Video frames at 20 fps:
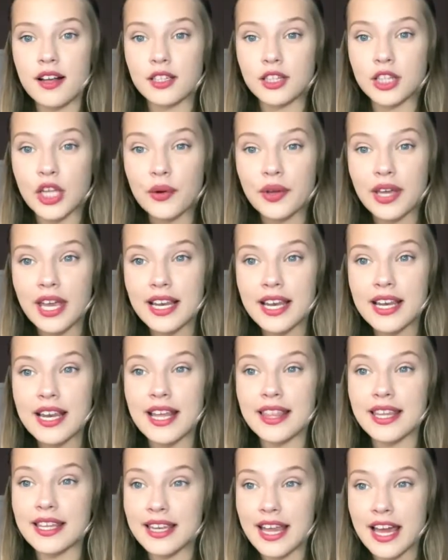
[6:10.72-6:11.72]
located
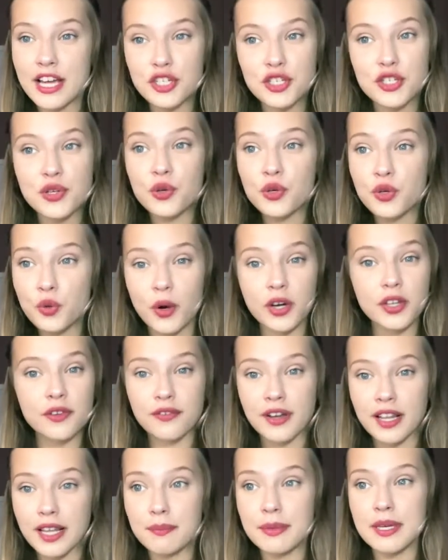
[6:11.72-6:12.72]
in the National North
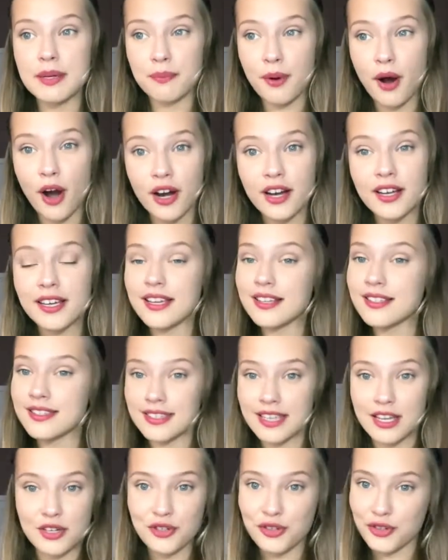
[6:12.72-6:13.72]
Velebit Park in
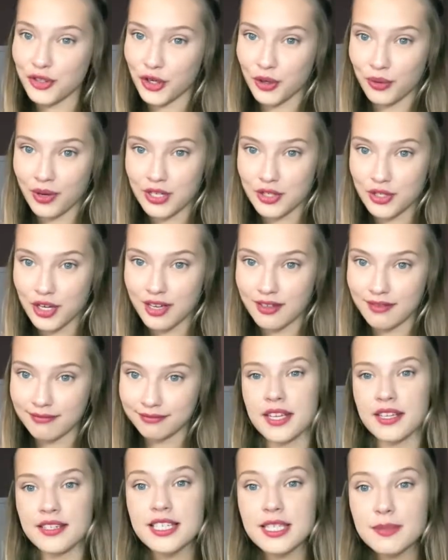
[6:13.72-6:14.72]
central Croatia.
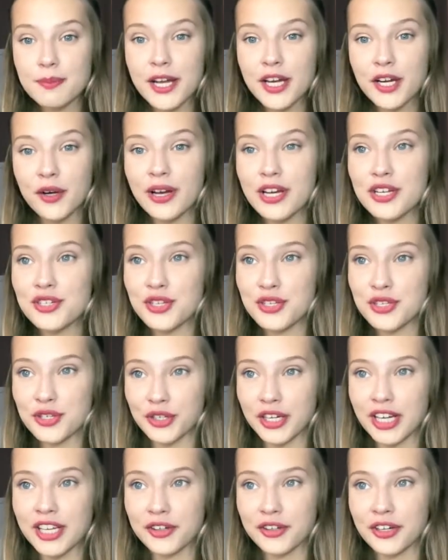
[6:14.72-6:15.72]
Despite Croatia's
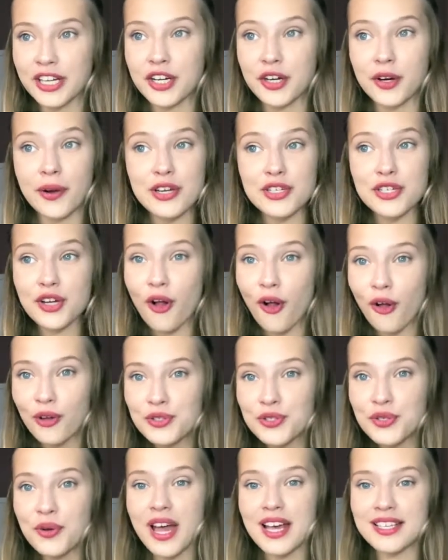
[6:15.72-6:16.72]
greenery, Croatia
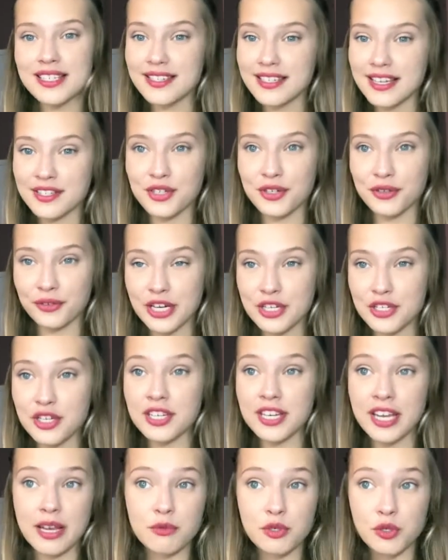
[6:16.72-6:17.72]
also has a desert
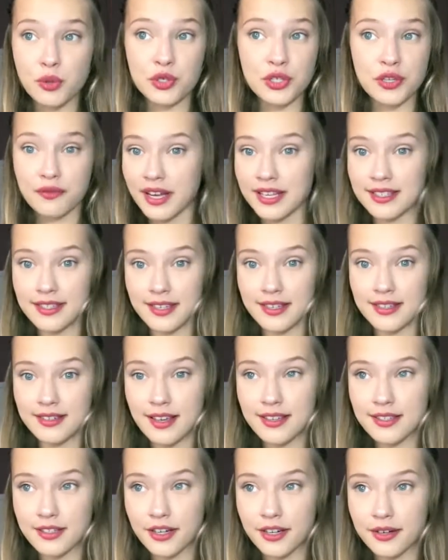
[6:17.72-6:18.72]
region named Đurđevački
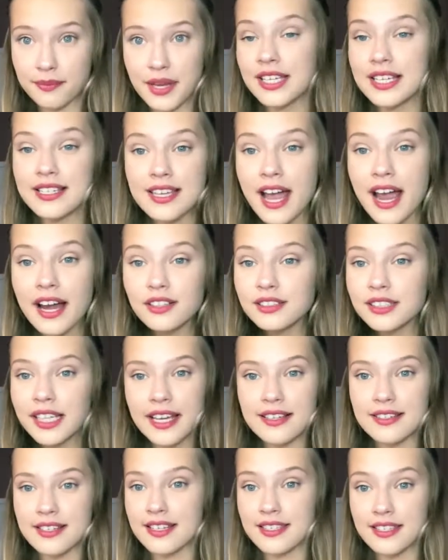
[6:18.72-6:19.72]
Desert. The entire
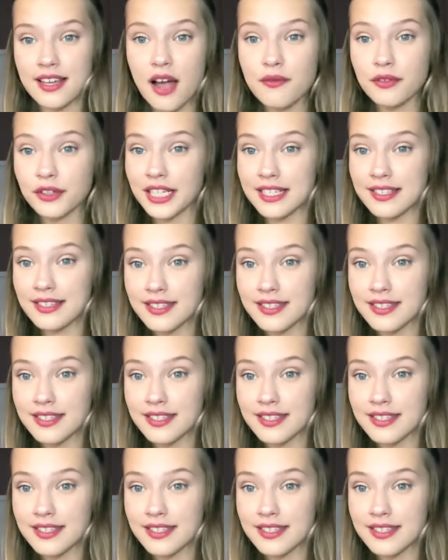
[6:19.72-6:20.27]
land is covered in